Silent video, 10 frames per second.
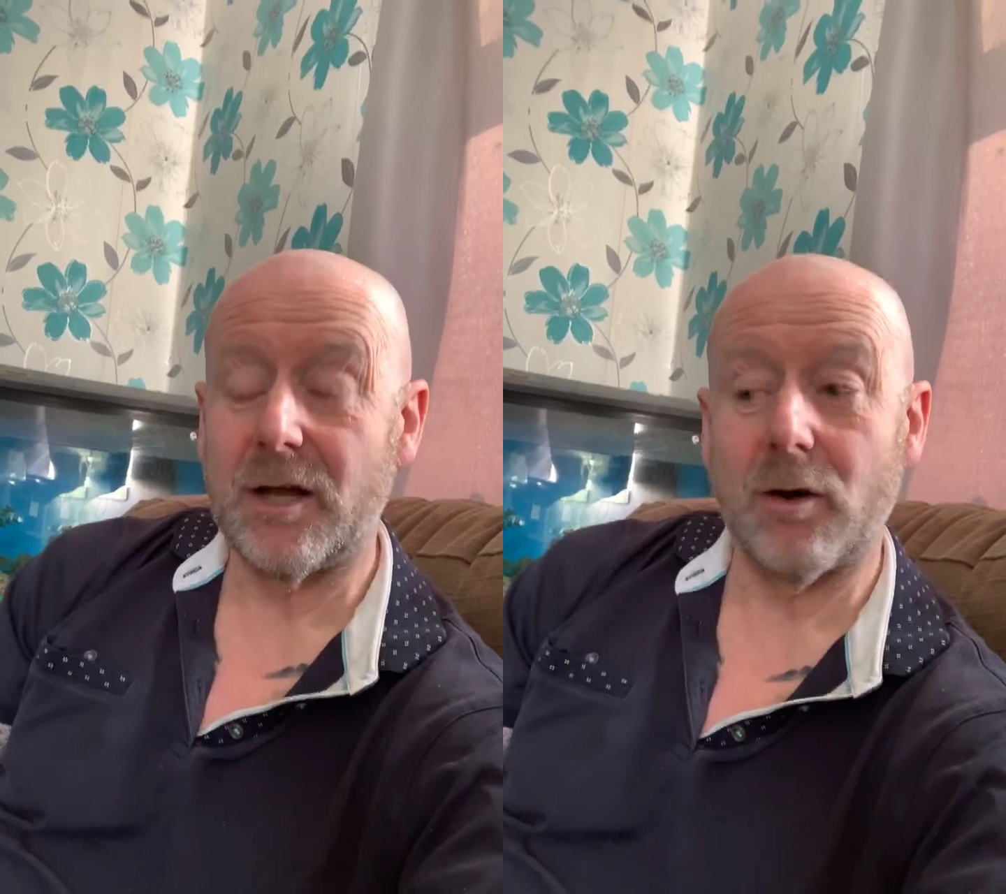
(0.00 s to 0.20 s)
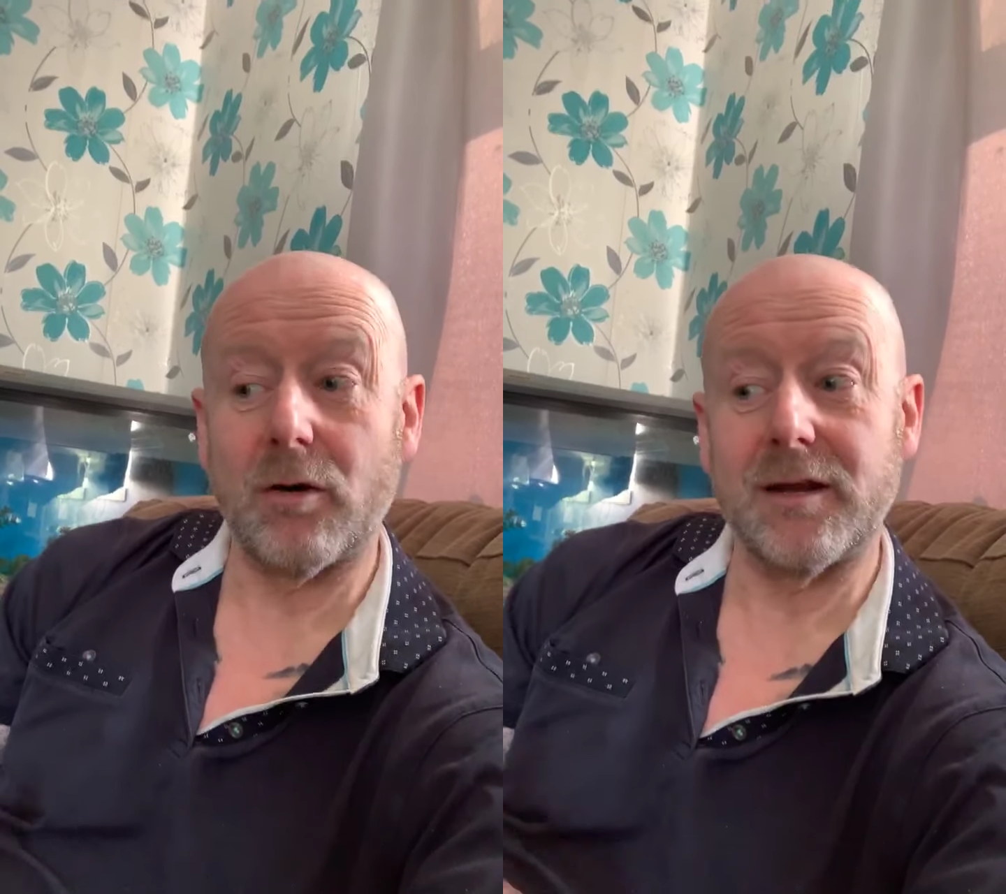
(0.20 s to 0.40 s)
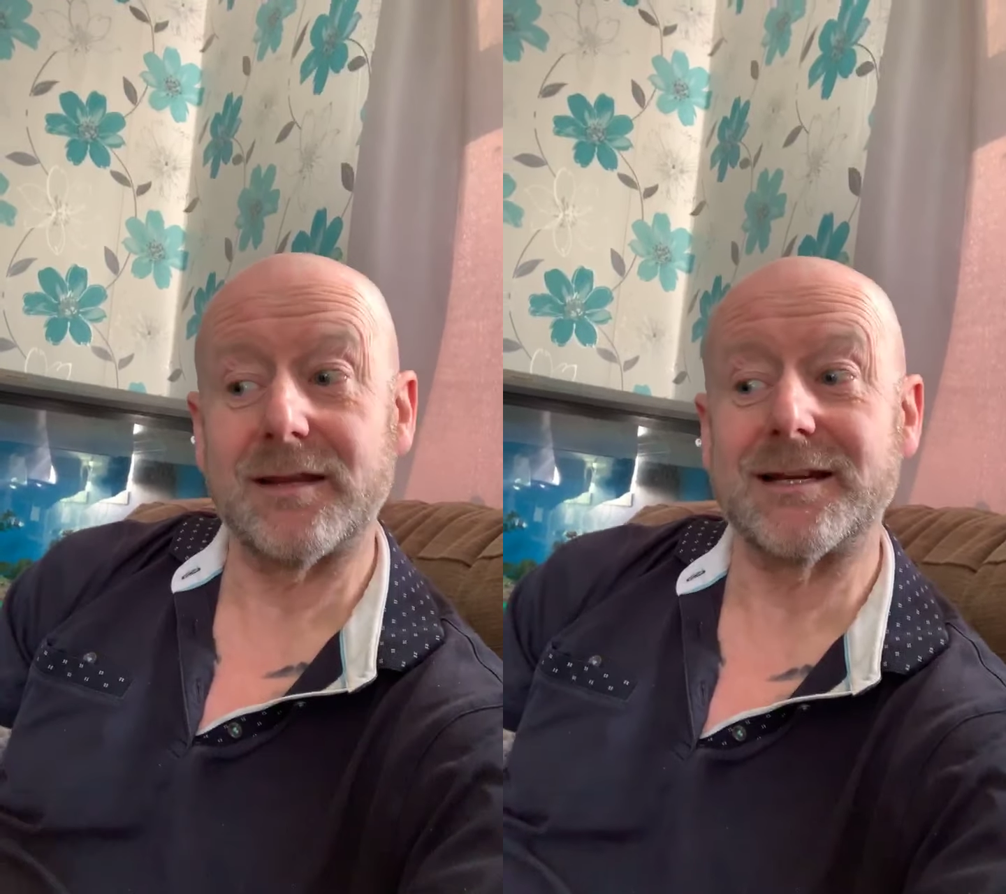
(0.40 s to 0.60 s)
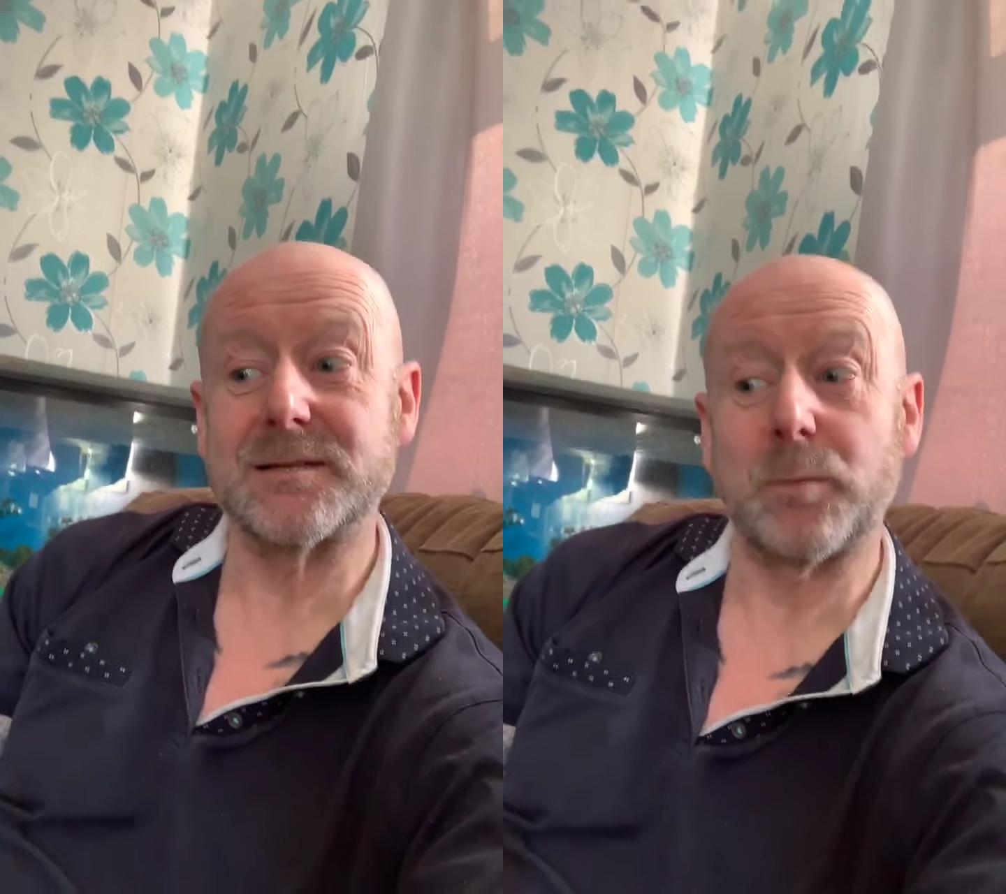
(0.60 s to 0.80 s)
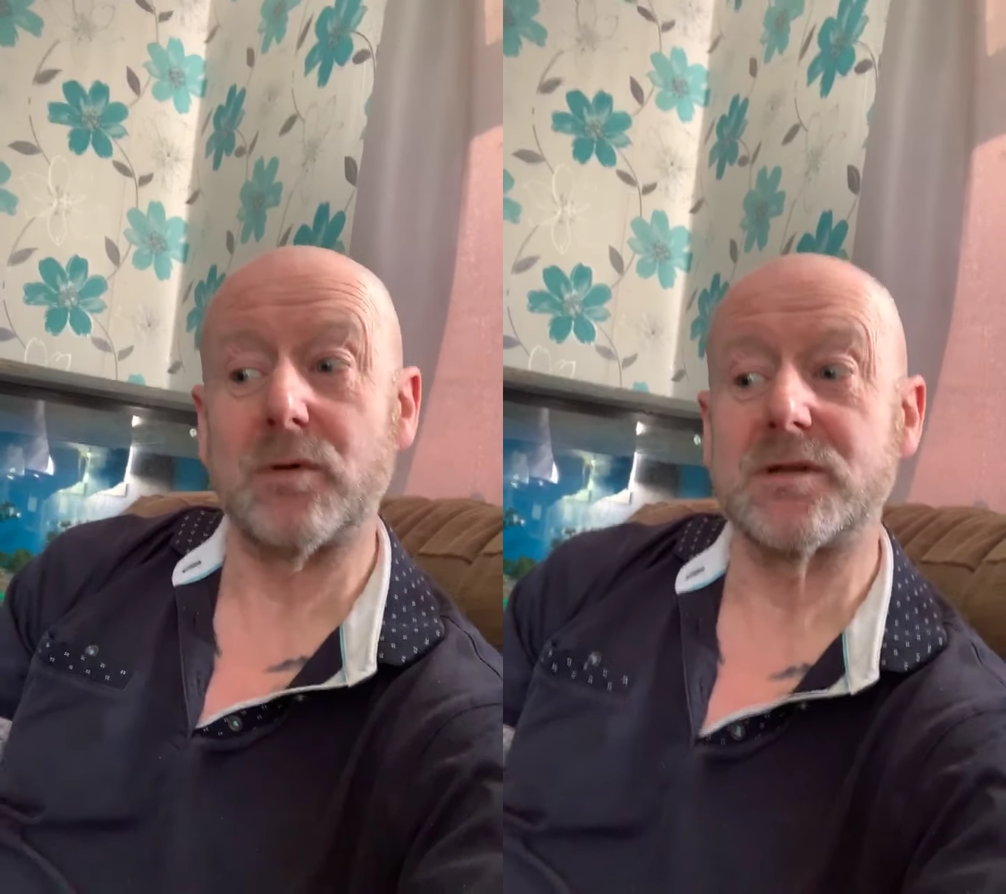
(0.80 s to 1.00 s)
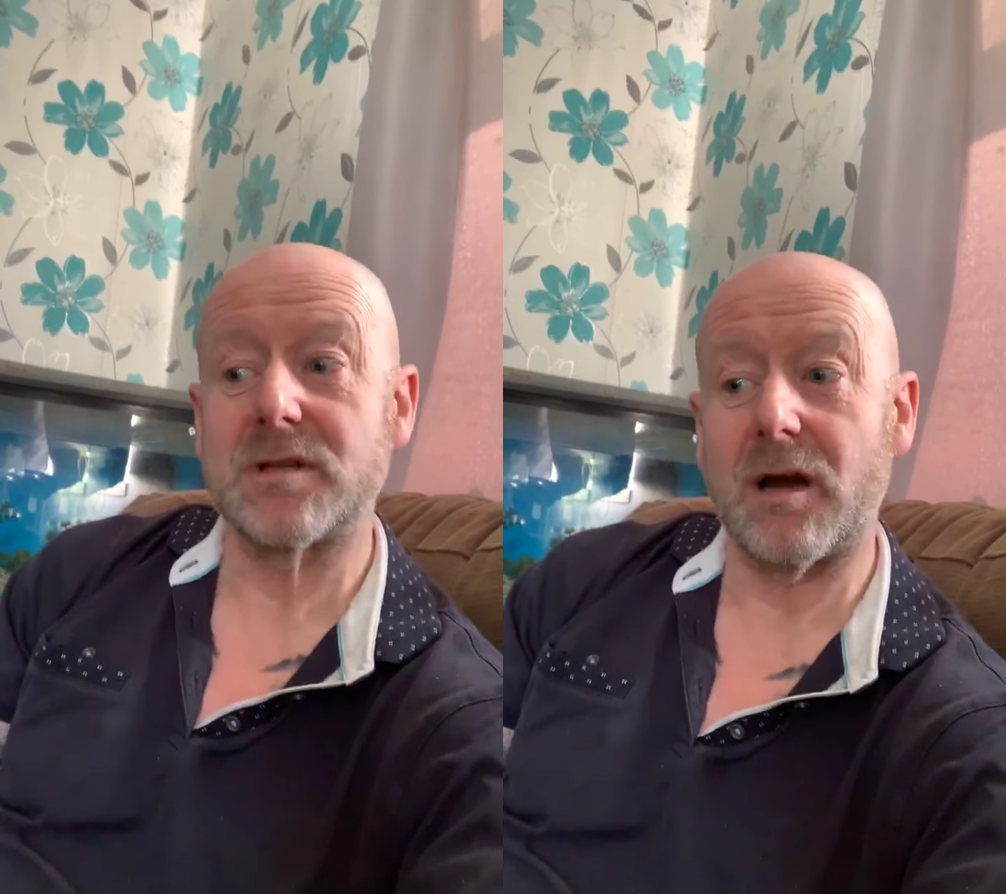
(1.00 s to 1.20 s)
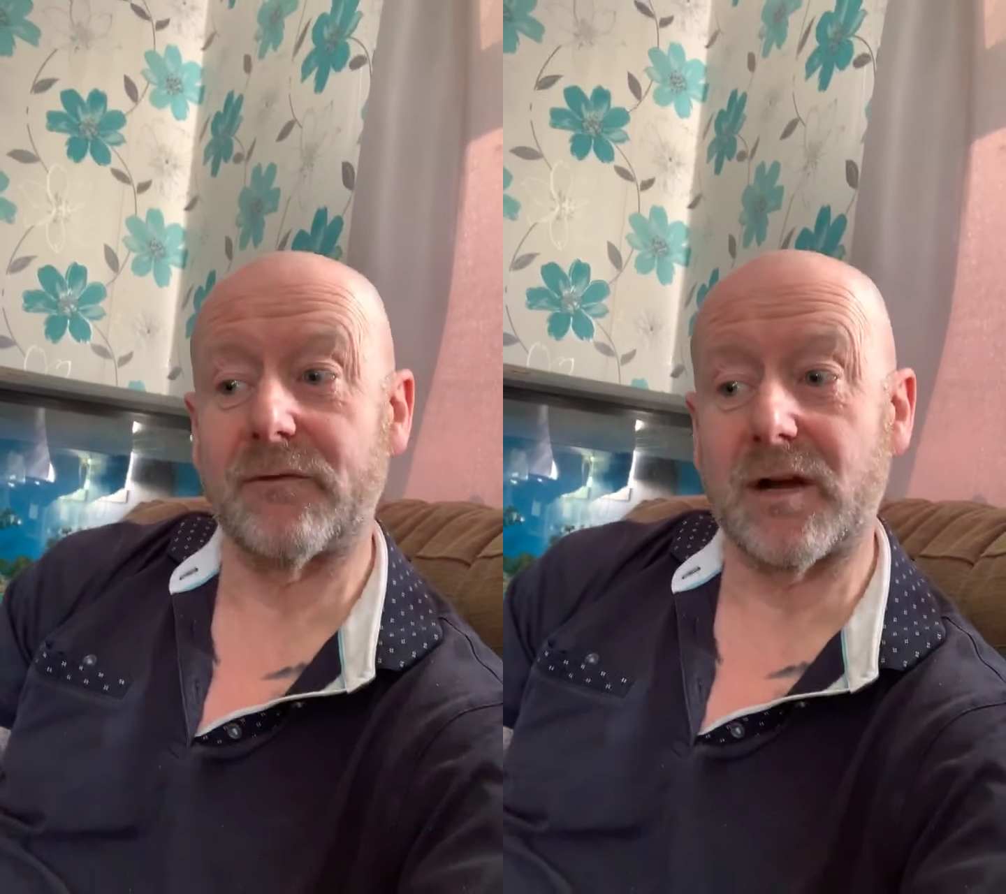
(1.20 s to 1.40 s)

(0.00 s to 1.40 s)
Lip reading: or any points that I've